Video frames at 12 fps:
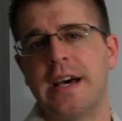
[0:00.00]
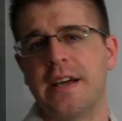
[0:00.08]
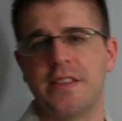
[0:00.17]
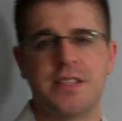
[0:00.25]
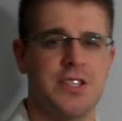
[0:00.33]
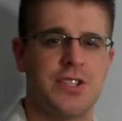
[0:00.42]

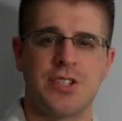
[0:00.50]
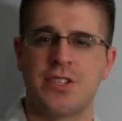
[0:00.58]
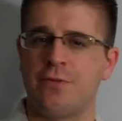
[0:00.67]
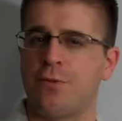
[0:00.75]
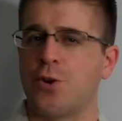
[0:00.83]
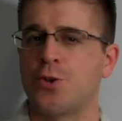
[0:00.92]
This is just
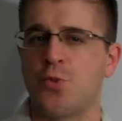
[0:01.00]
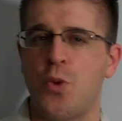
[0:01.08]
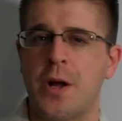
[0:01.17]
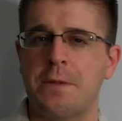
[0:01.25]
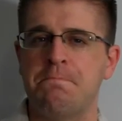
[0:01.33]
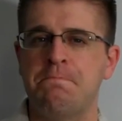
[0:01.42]
the first
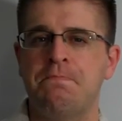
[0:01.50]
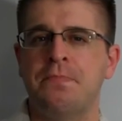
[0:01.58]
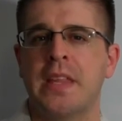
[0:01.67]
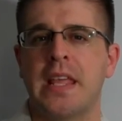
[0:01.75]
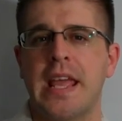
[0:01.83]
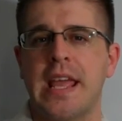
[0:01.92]
one,
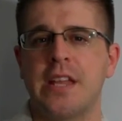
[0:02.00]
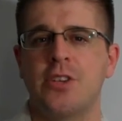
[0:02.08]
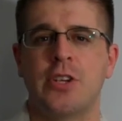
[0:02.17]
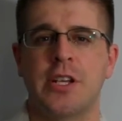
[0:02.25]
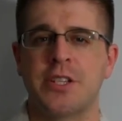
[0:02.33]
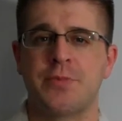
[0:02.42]
and
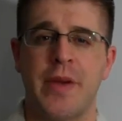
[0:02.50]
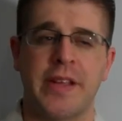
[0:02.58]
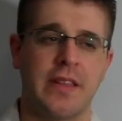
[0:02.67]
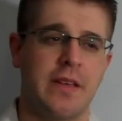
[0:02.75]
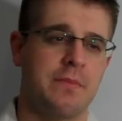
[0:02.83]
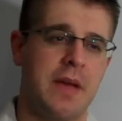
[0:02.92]
you can
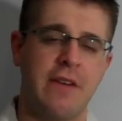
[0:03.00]
expect them